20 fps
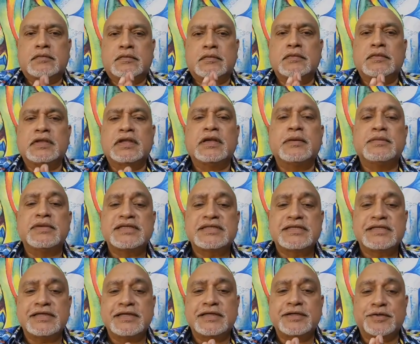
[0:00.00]

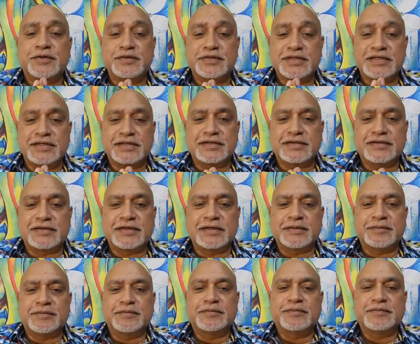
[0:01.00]
Namaste, O
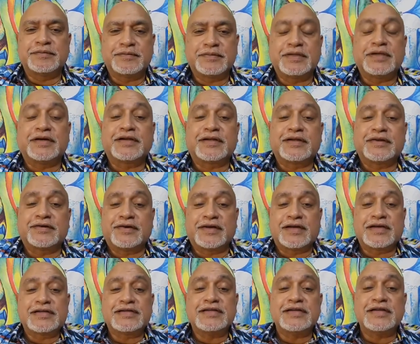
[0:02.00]
Sitaram, Dr.
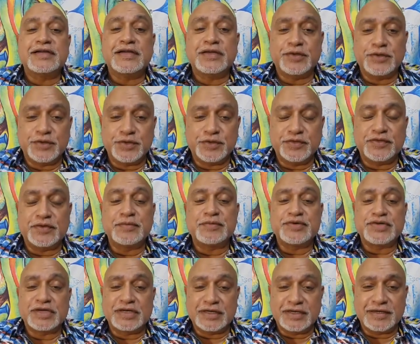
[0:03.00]
Raj the Hindu from
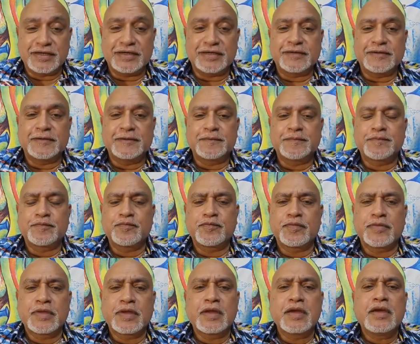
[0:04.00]
Trinidad.
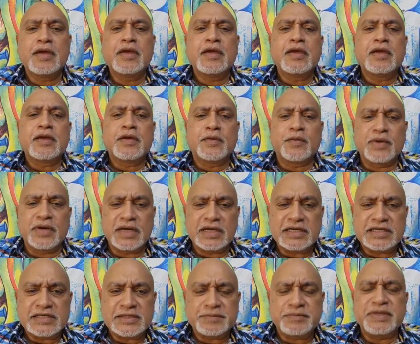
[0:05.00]
When I
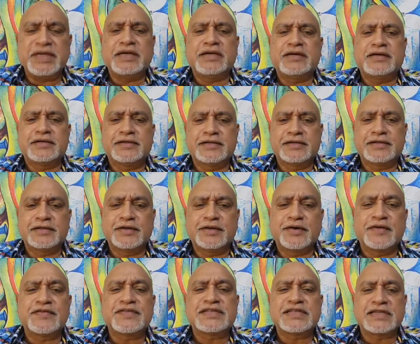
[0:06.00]
speak
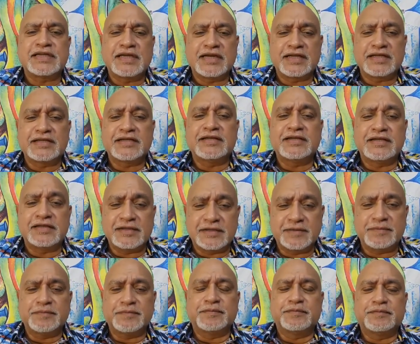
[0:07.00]
of Sanatan
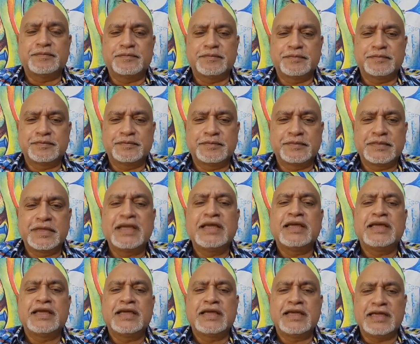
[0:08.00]
Dharma,
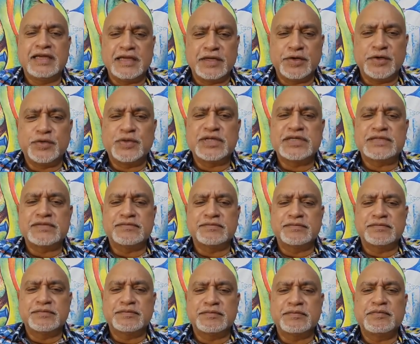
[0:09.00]
Hinduism,
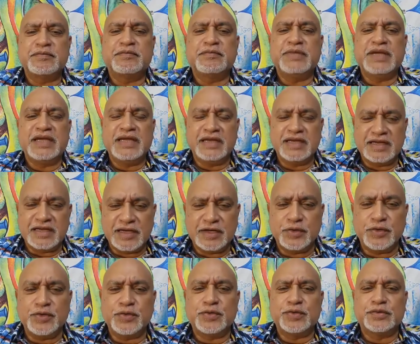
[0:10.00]
being a
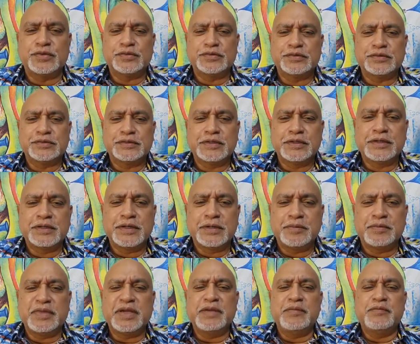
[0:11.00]
Hindu,
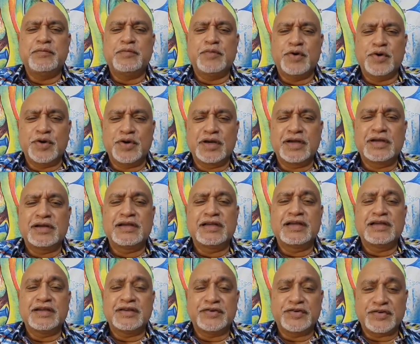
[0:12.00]
being born
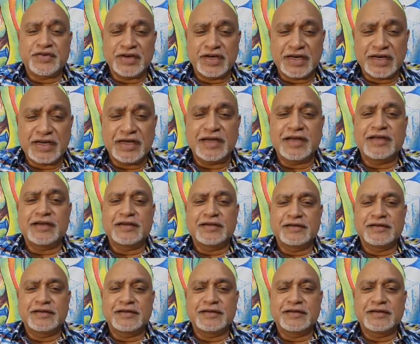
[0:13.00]
in Trinidad,